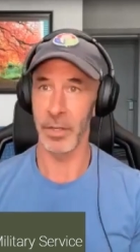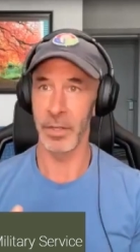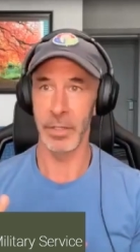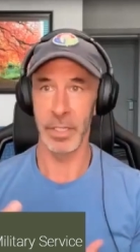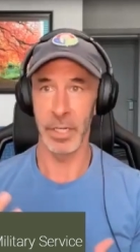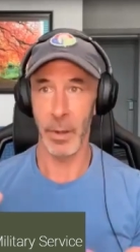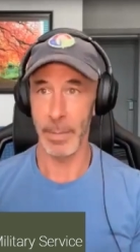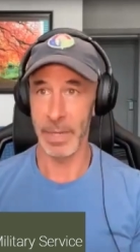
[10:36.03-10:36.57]

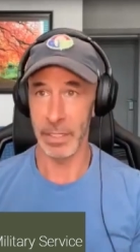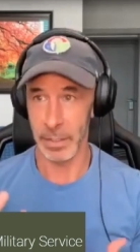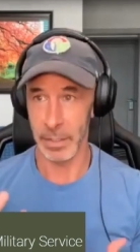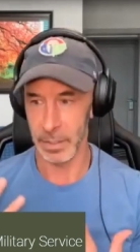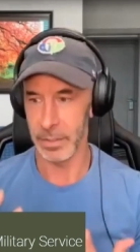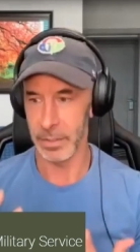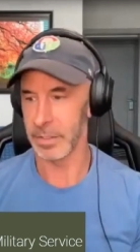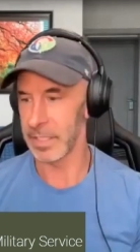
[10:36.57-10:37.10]
you know, I mean,
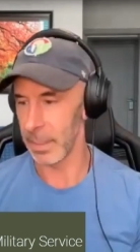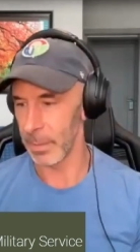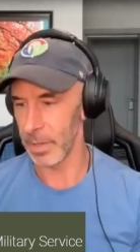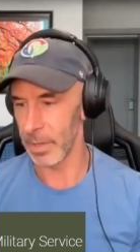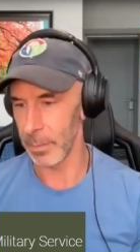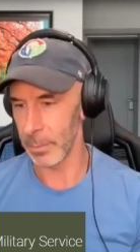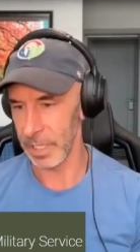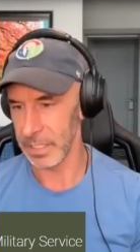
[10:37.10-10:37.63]
some of
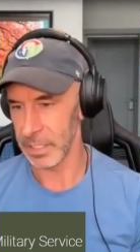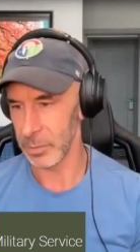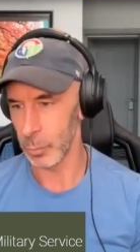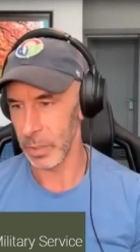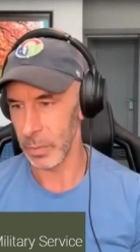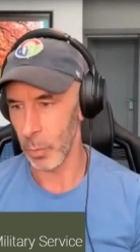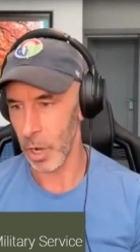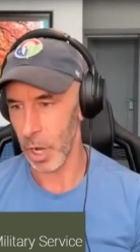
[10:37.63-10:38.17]
the places
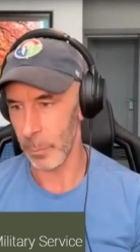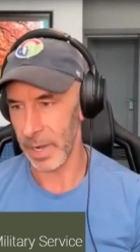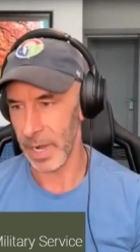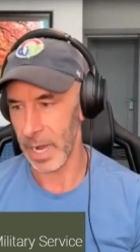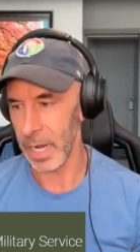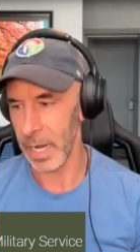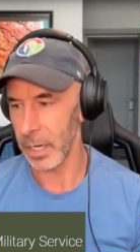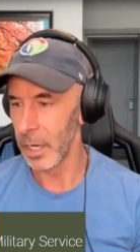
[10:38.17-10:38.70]
we'd walk
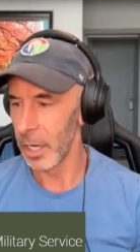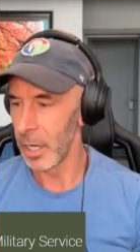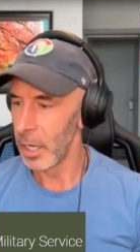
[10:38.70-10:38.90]
by